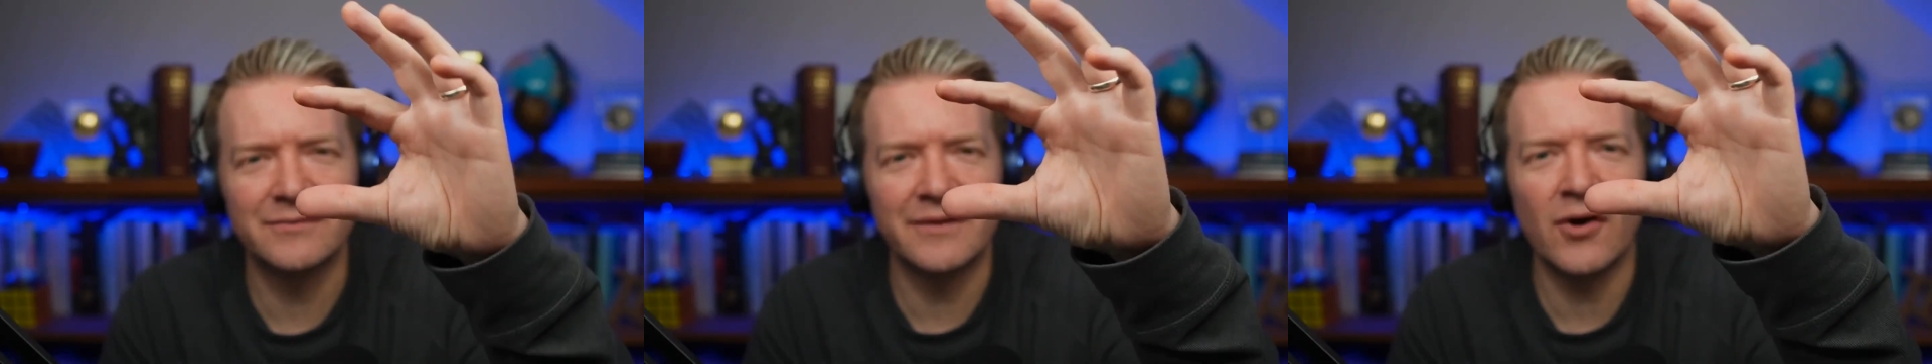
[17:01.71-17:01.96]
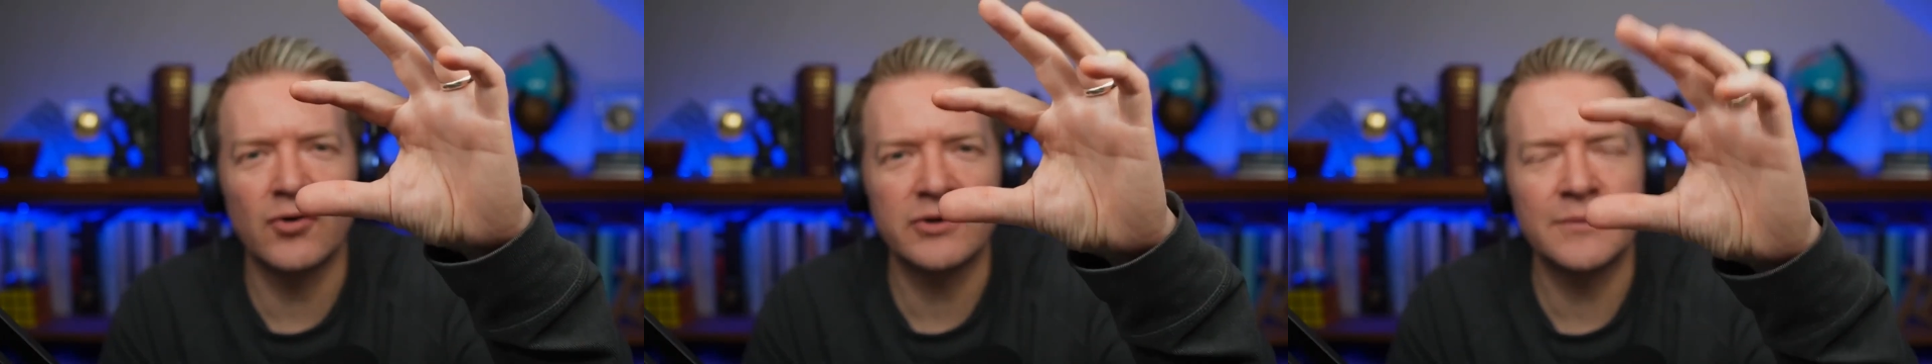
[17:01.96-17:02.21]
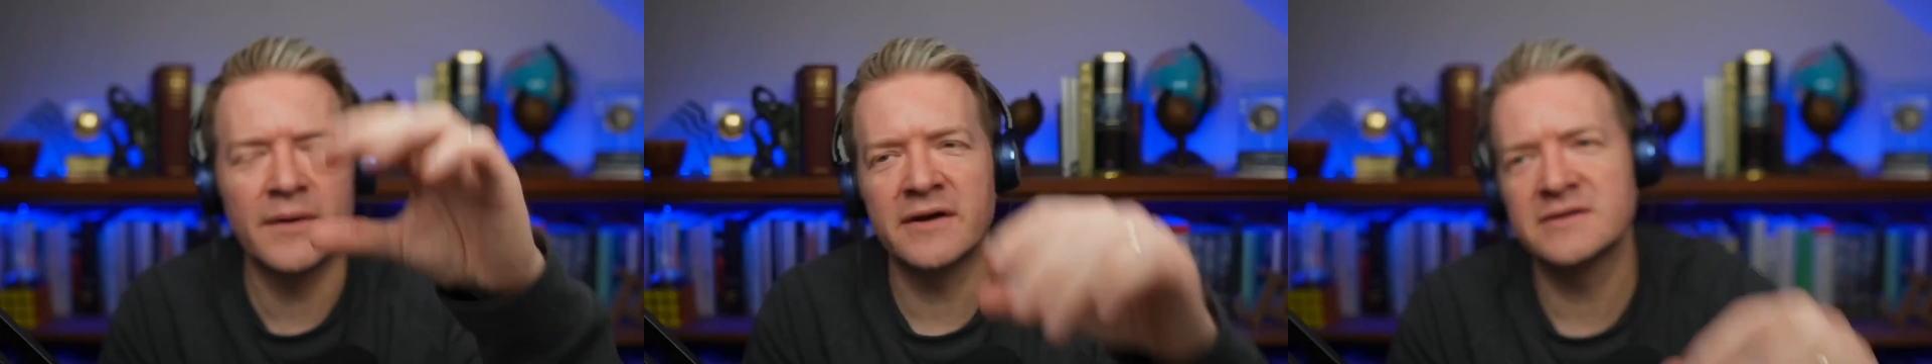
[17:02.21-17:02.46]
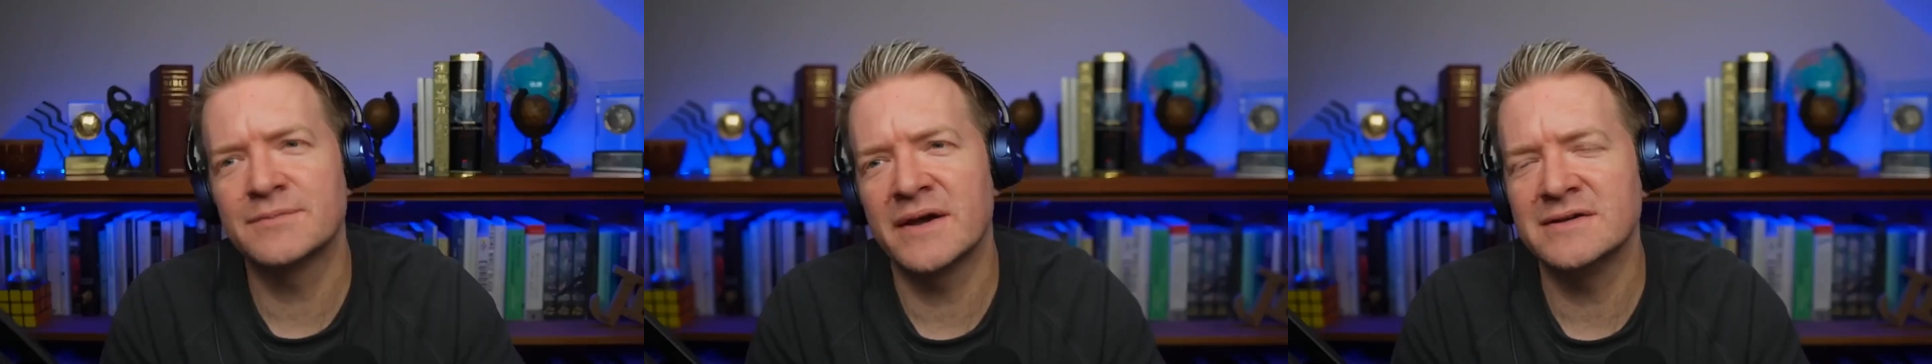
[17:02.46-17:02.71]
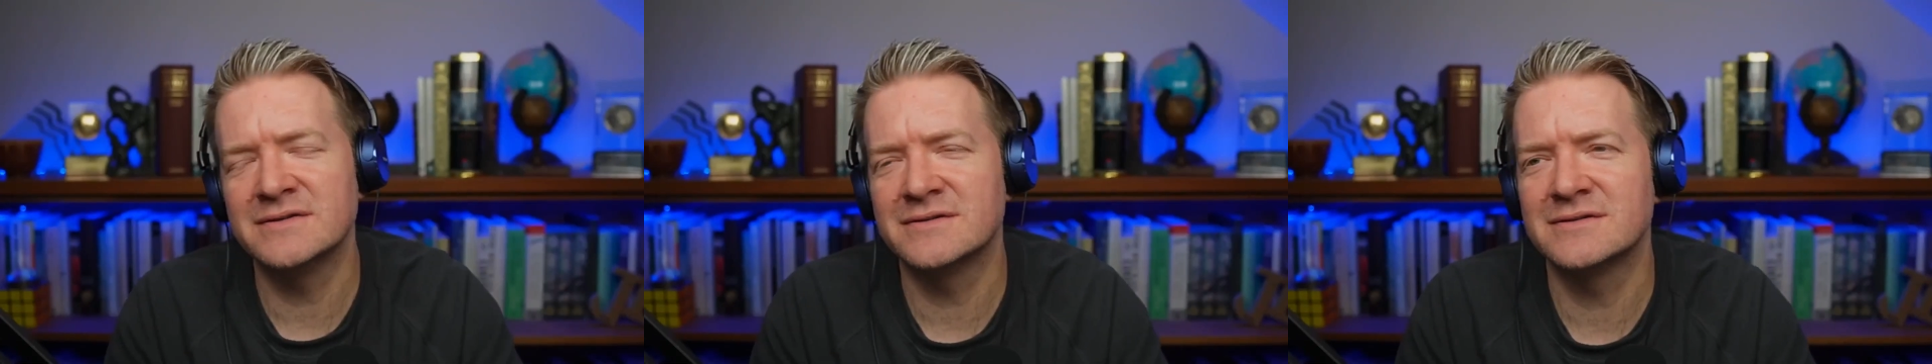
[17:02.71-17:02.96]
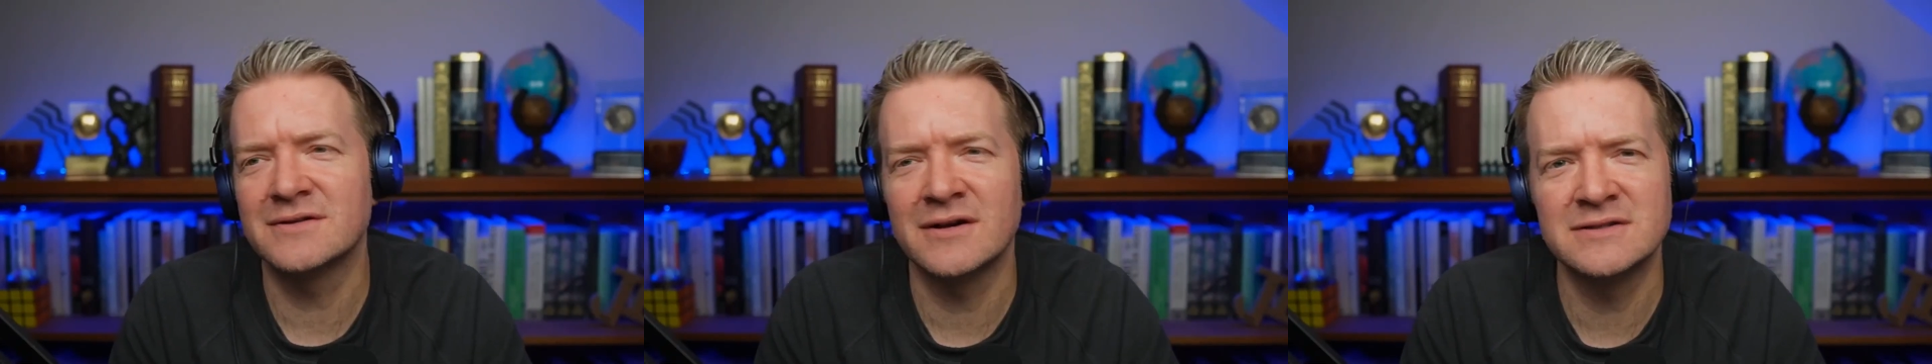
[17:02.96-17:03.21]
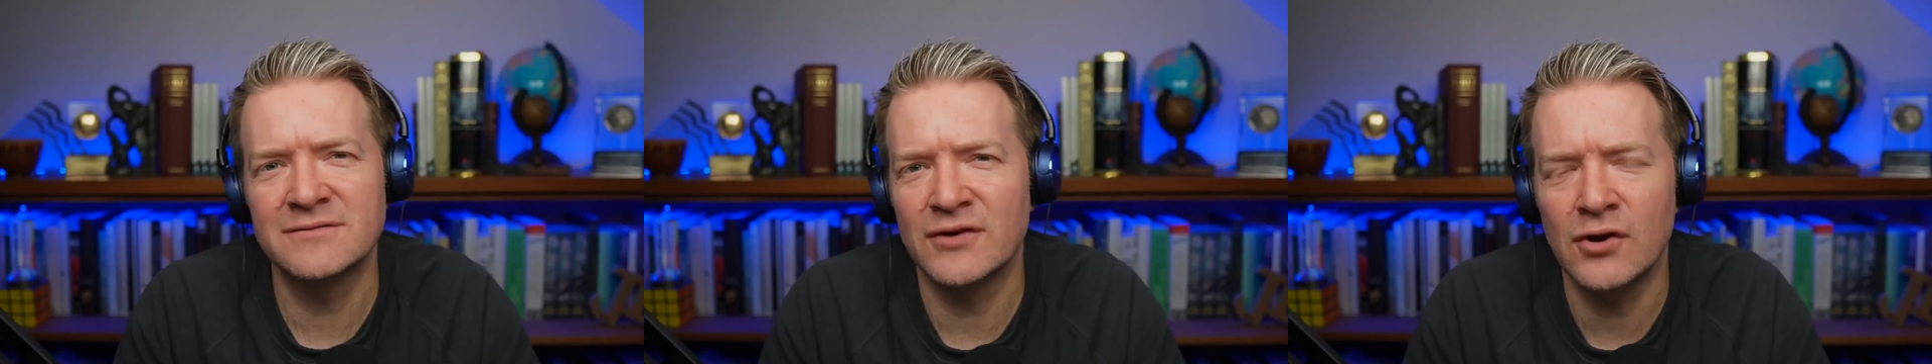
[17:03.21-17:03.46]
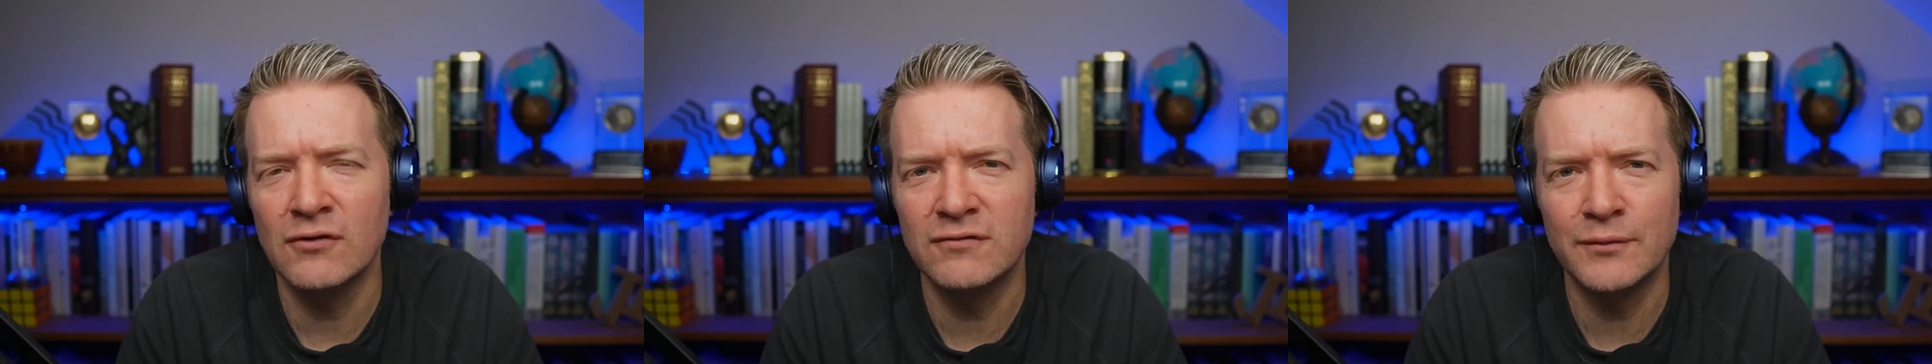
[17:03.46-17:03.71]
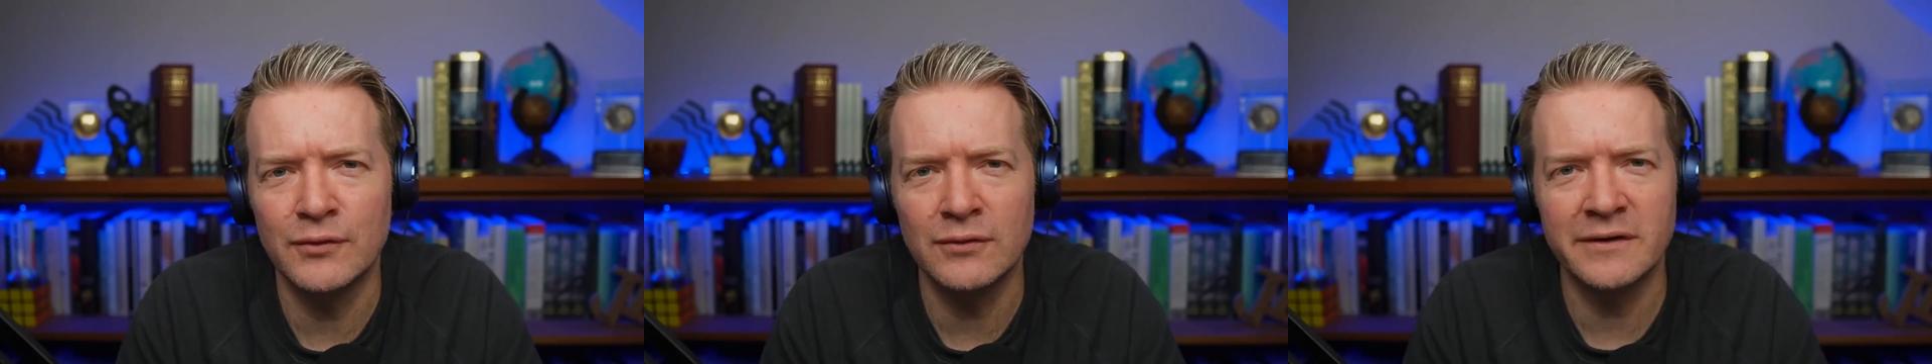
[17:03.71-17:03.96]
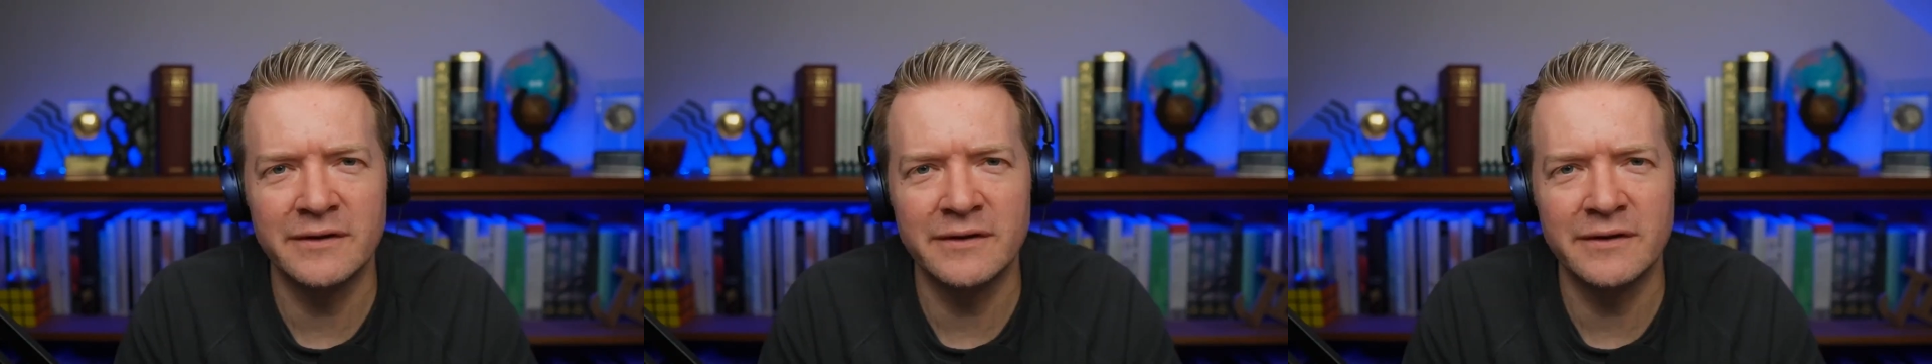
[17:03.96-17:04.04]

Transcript: occupied a space the size of a golf ball, and